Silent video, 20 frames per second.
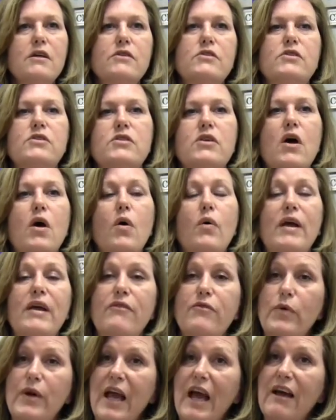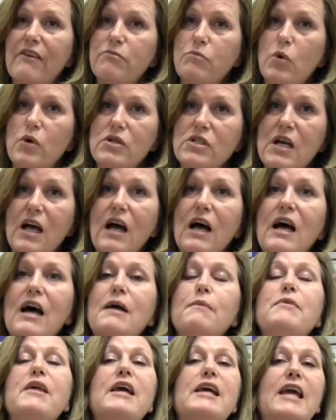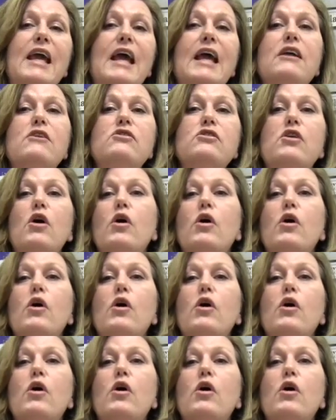So if we have more time, they can